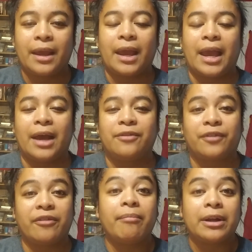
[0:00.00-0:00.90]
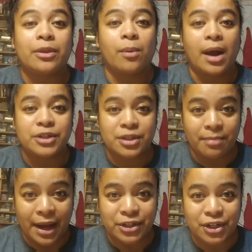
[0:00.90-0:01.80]
And for everybody that watches
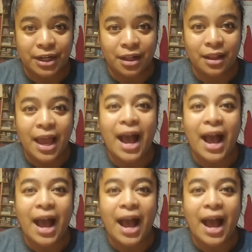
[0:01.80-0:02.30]
my channel,